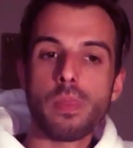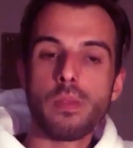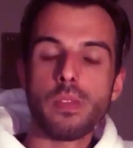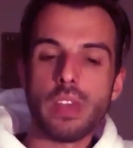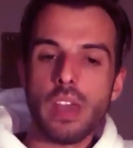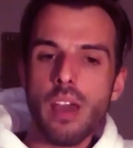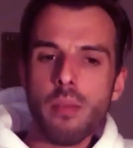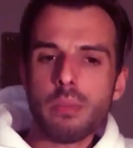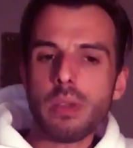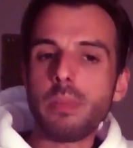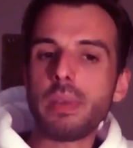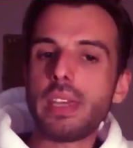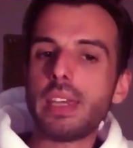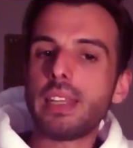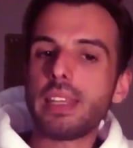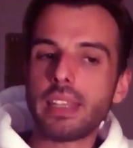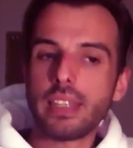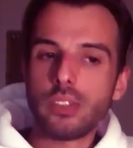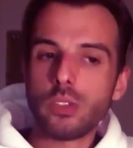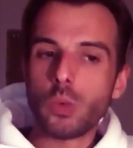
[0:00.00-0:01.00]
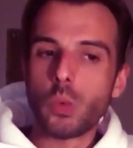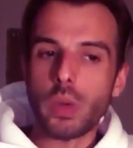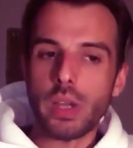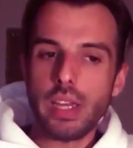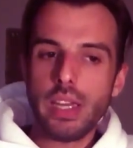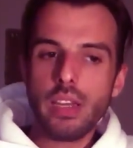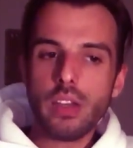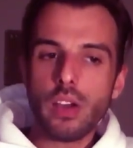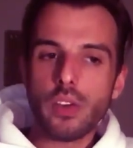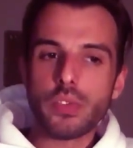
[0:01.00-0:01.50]
maybe getting in the
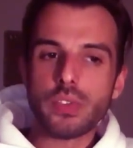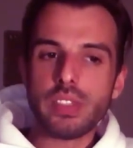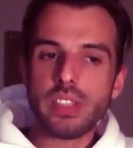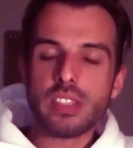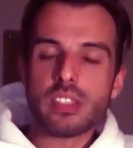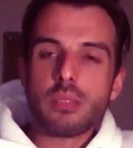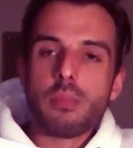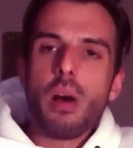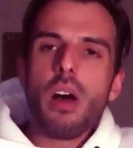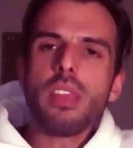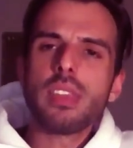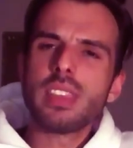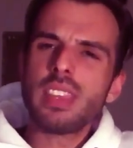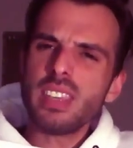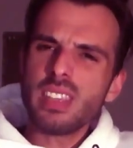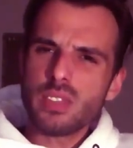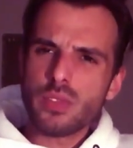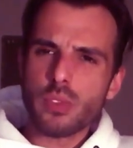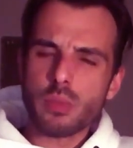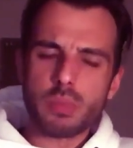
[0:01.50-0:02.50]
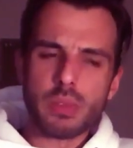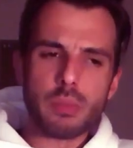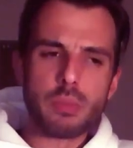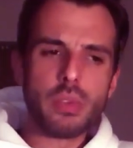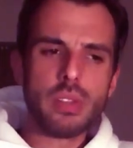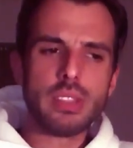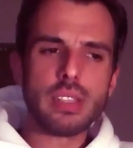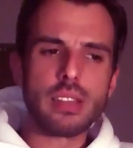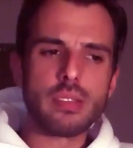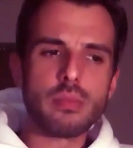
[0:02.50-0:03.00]
way of these small things for
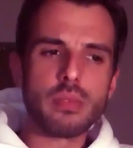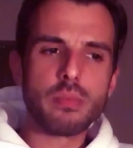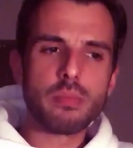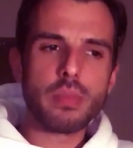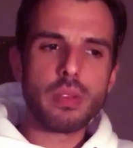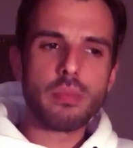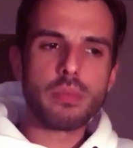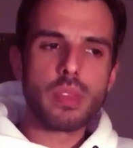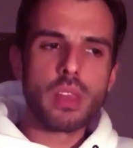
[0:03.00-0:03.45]
people, then